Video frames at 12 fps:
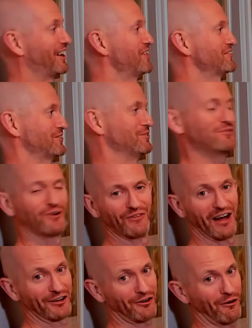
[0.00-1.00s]
so you've got
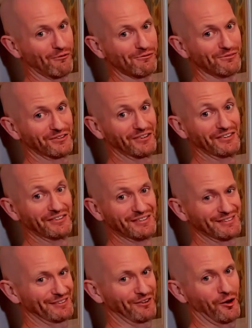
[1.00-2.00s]
that confidence
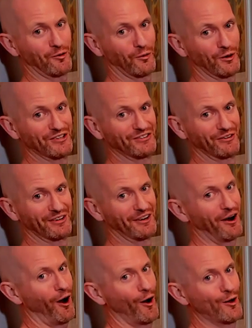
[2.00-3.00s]
to know what you're doing at
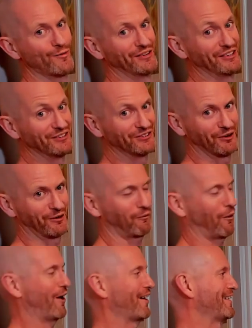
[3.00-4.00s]
home and that you do it
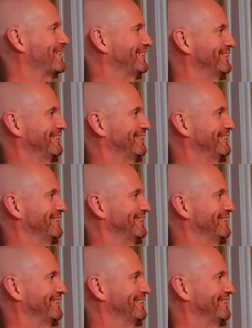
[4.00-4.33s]
right.